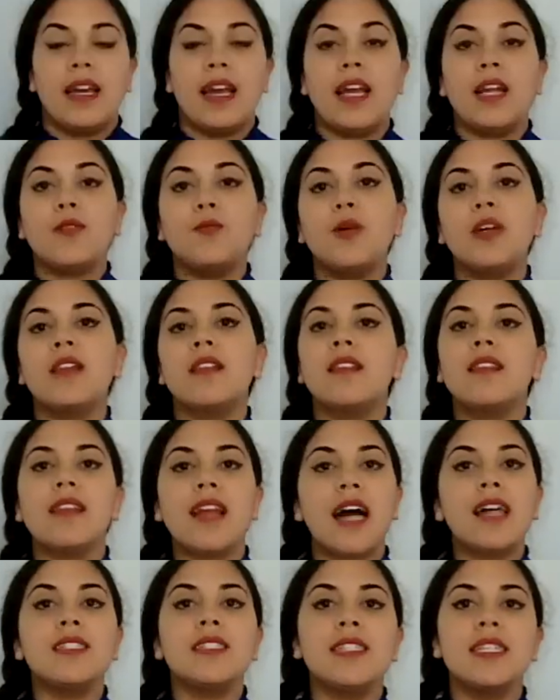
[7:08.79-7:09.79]
And one of the
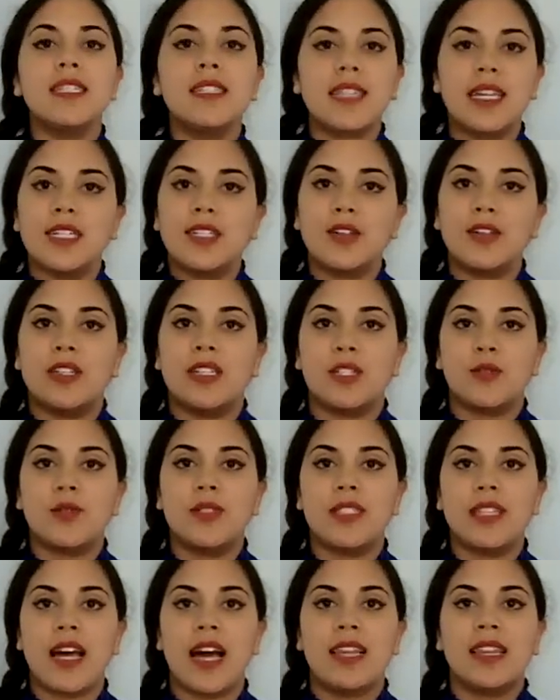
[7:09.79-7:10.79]
last things I noticed
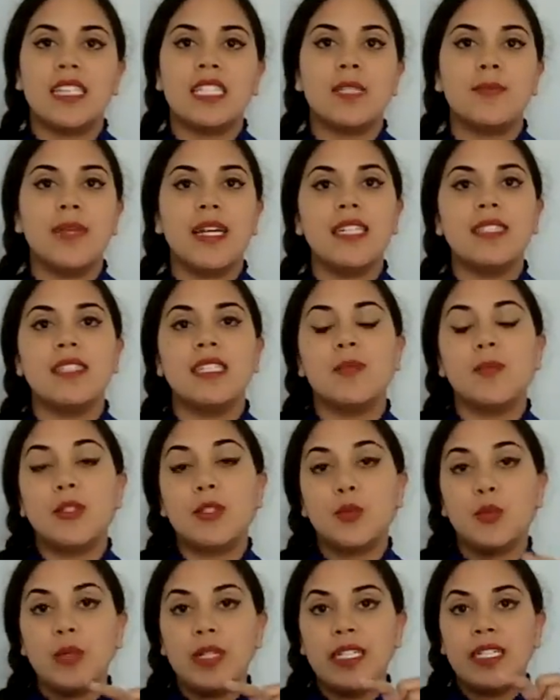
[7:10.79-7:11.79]
was that the spaces
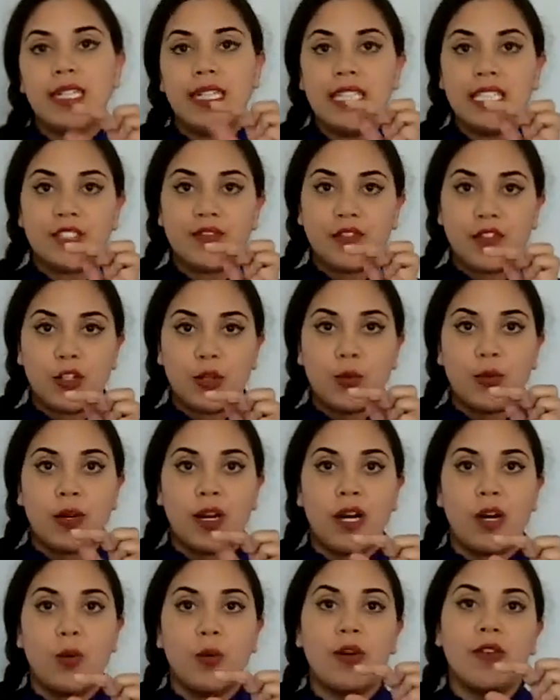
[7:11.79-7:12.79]
between each
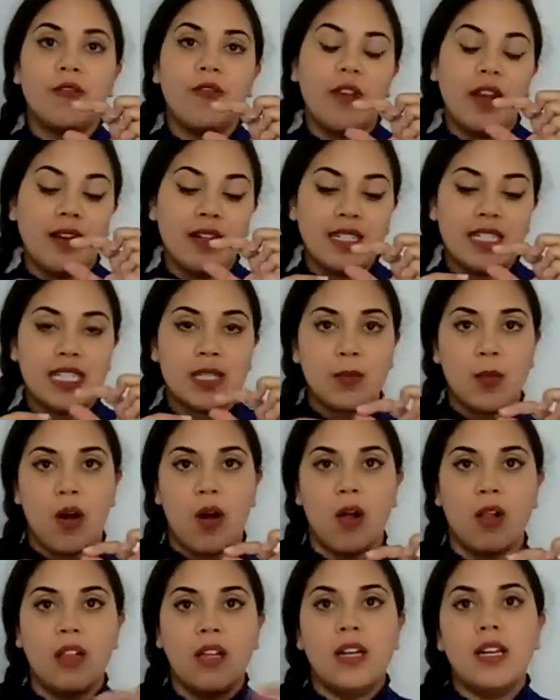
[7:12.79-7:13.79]
vertebra were very
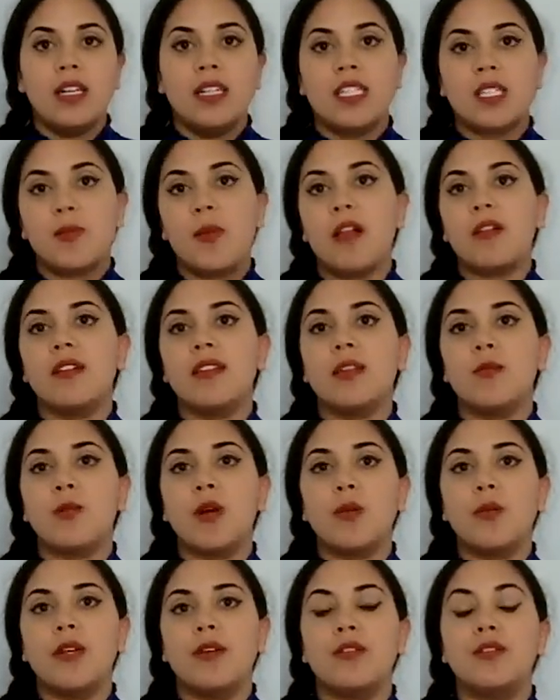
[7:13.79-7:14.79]
small, smaller than
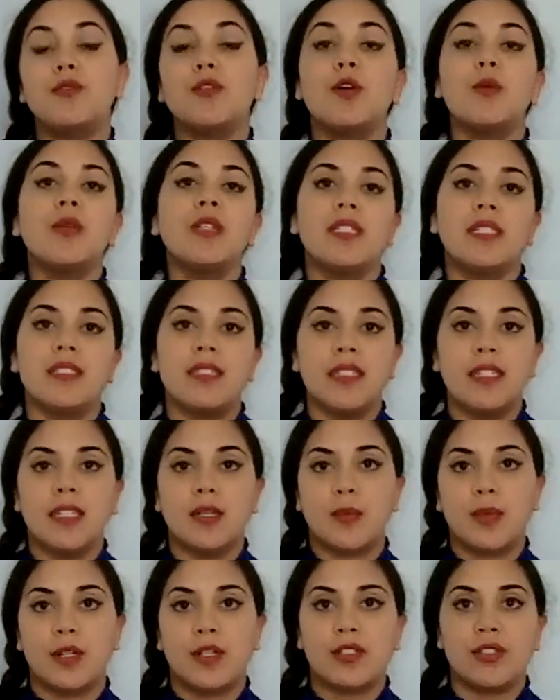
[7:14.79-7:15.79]
what we would normally see
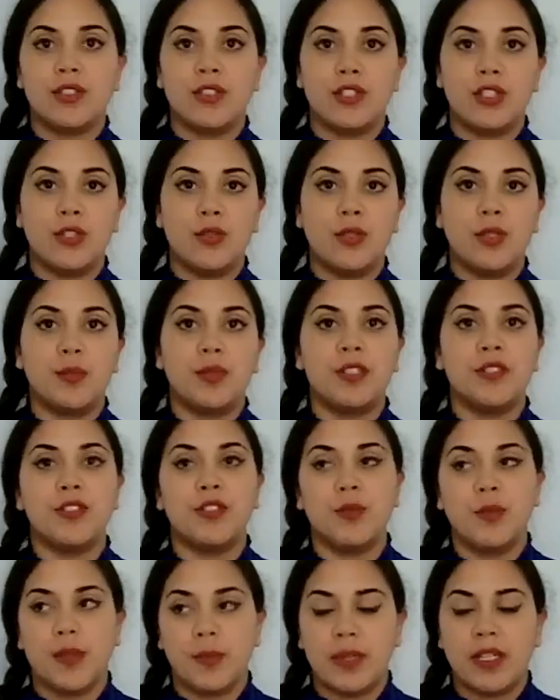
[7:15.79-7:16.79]
in a person who would
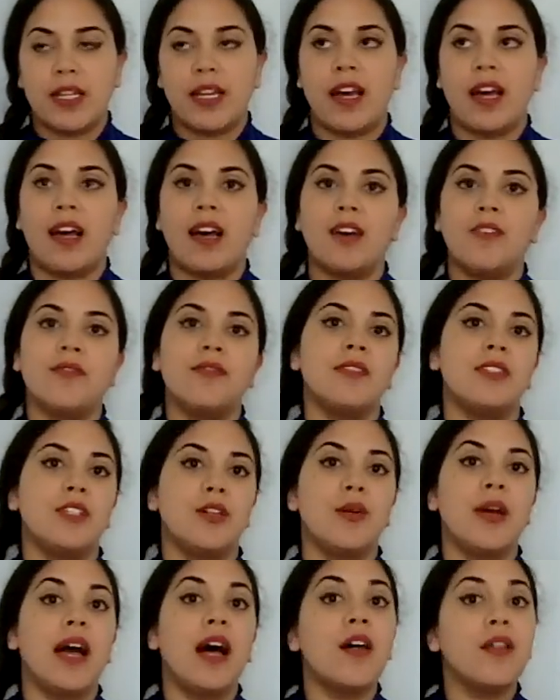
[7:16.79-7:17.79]
presumably have, you
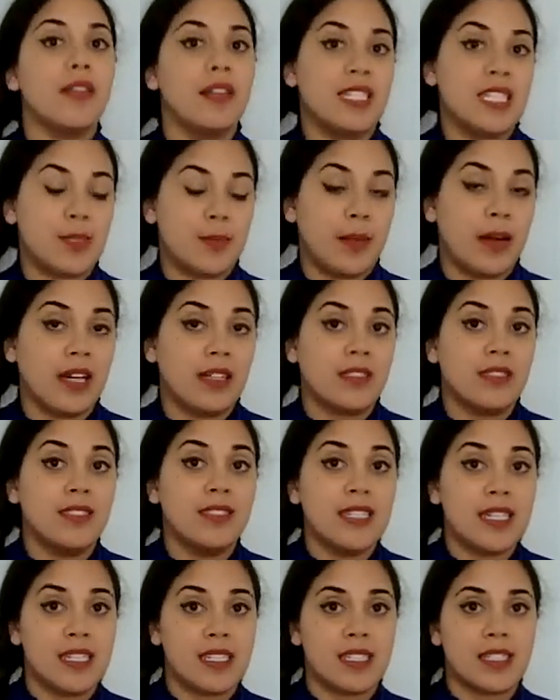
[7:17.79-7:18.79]
know, healthy
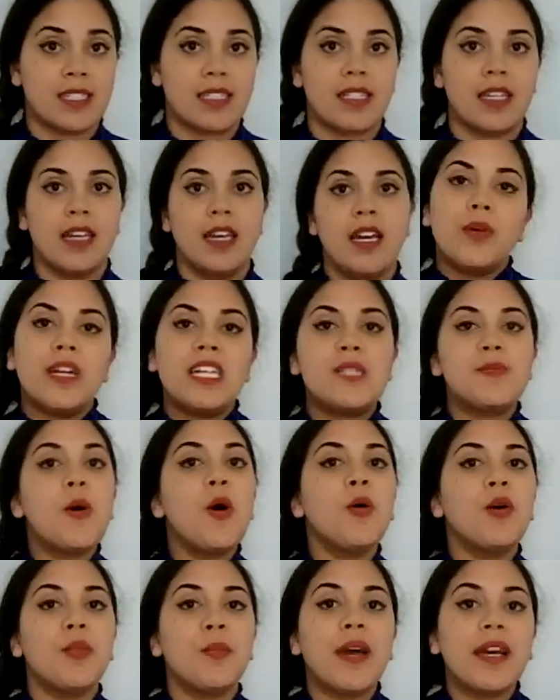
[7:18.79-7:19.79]
spinal discs. When I
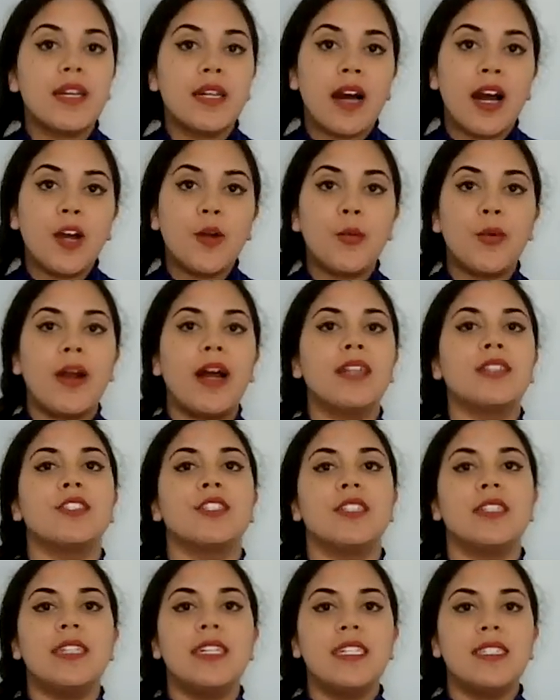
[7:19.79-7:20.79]
spoke with my
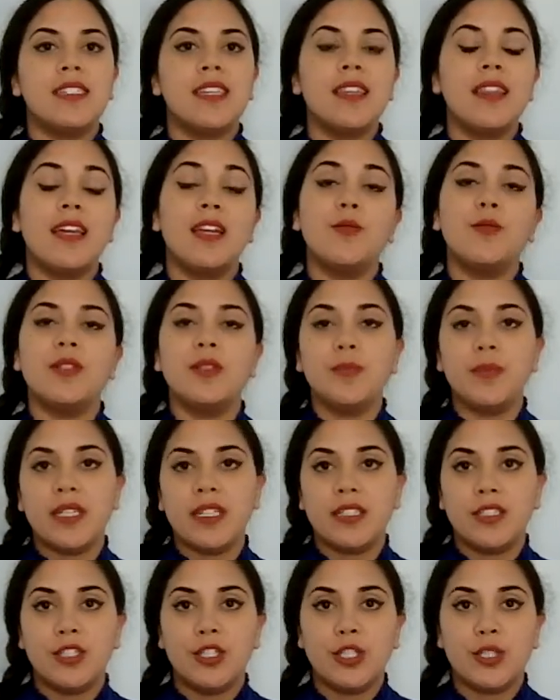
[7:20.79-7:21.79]
chiropractor, he said that it wouldn't
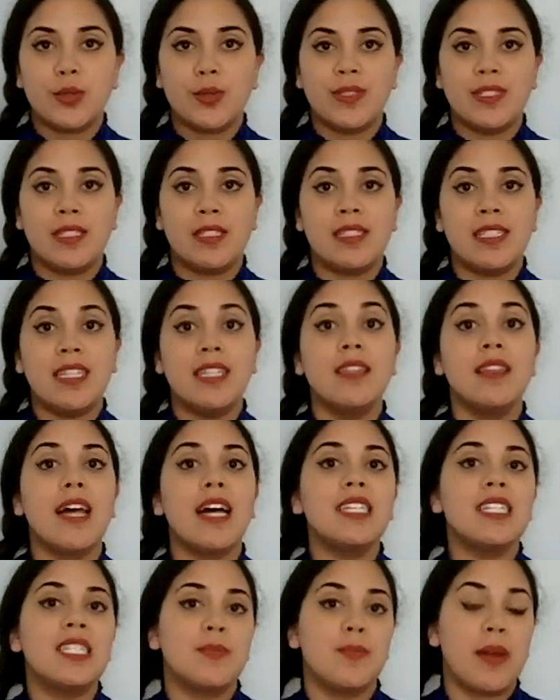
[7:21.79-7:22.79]
be unusual to see
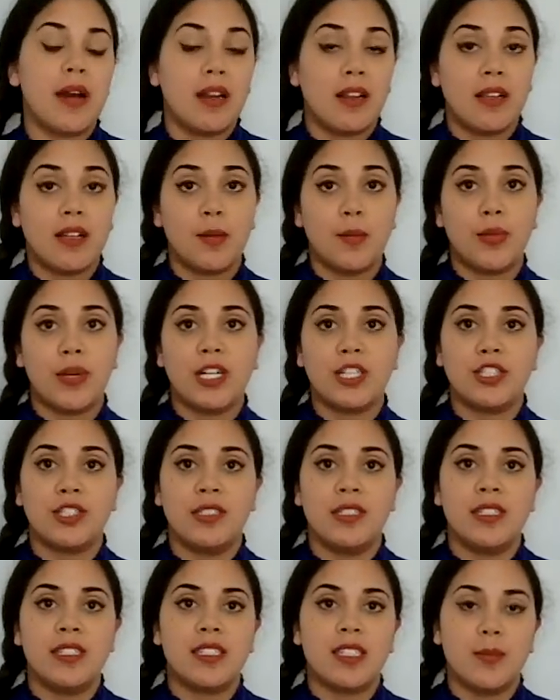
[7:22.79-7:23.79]
less spinal
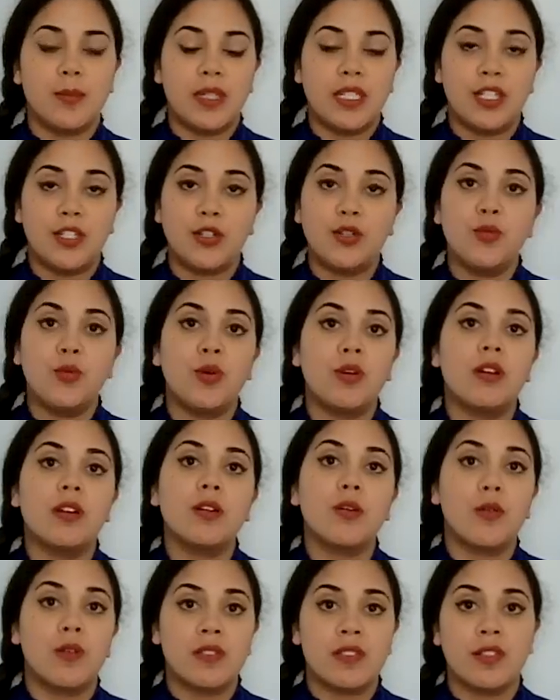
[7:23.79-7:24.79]
compression in somebody who wore
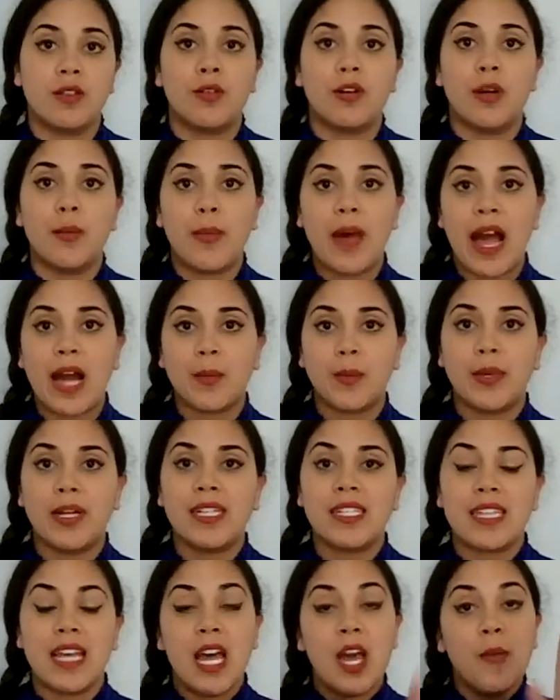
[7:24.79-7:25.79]
a corset or a back
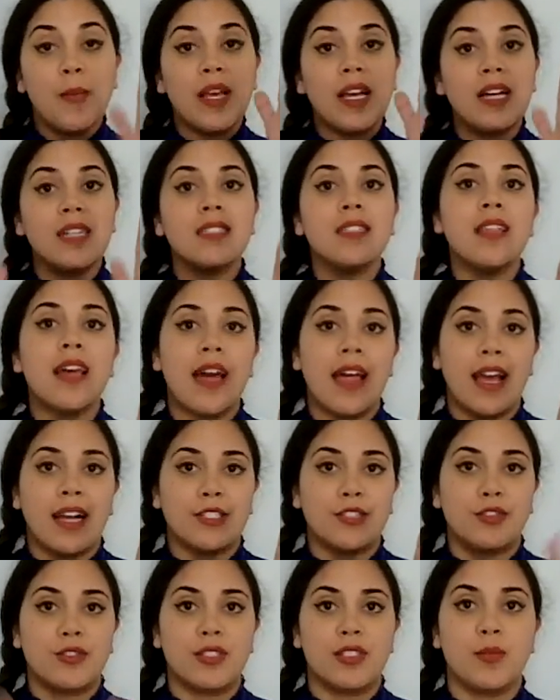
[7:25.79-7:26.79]
brace because of that
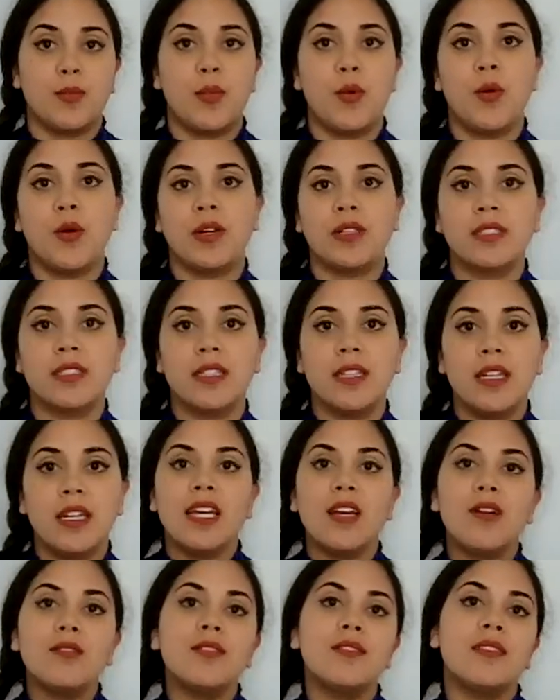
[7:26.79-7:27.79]
extra support.
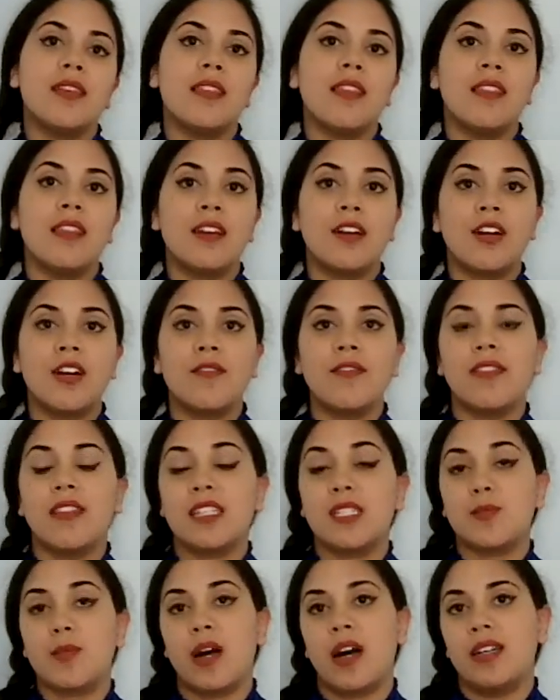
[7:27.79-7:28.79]
He also said that the curve of
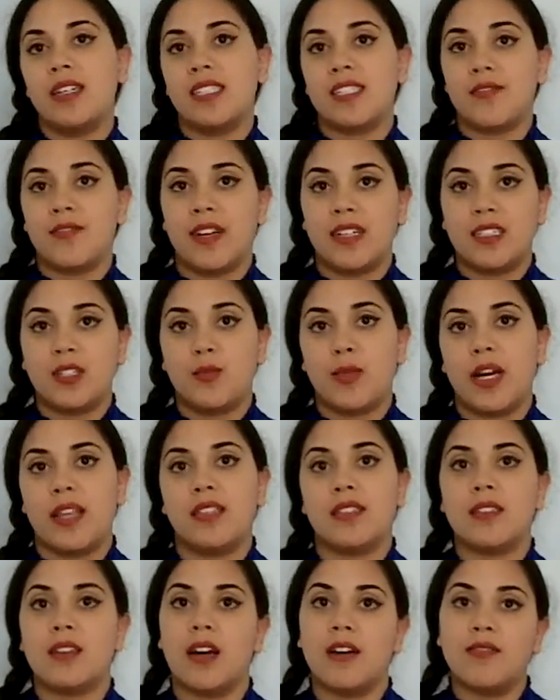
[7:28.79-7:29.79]
the spine is affected by
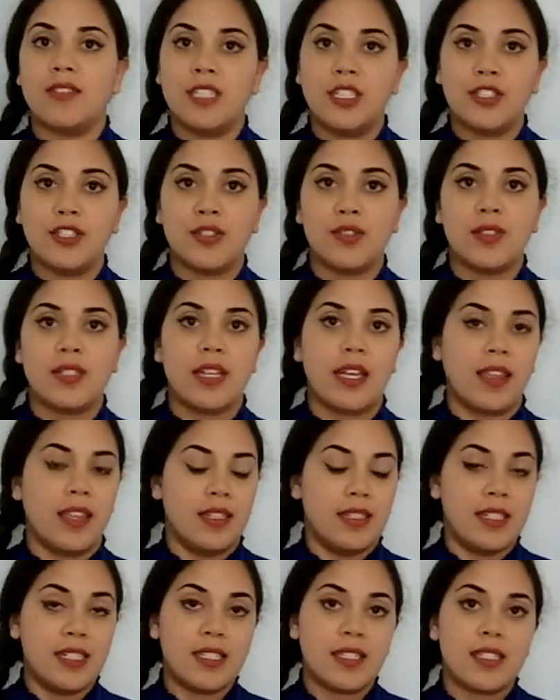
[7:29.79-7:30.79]
the soft tissues, like
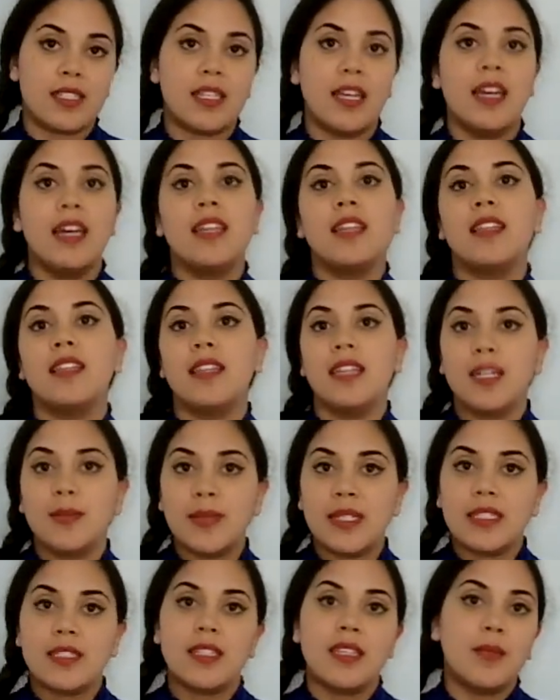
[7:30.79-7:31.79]
the discs, the
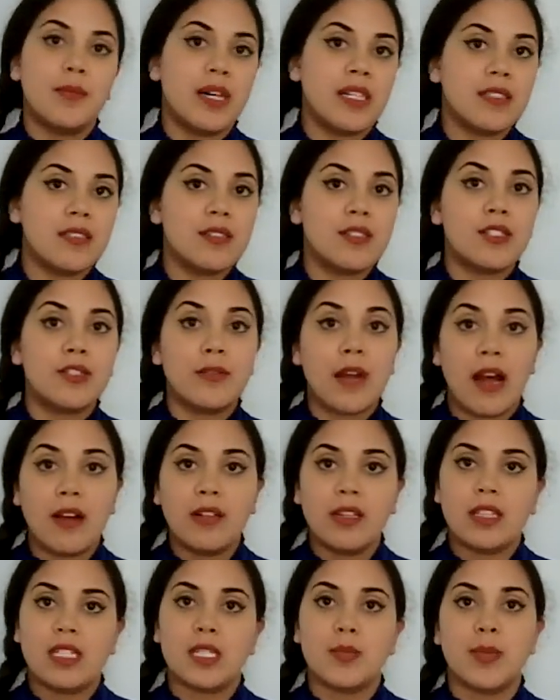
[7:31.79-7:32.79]
ligaments, and the muscles
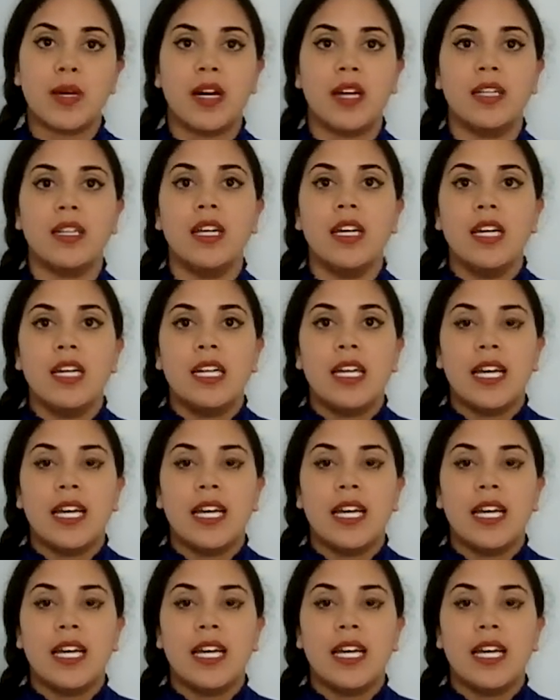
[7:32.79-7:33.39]
surrounding the spine.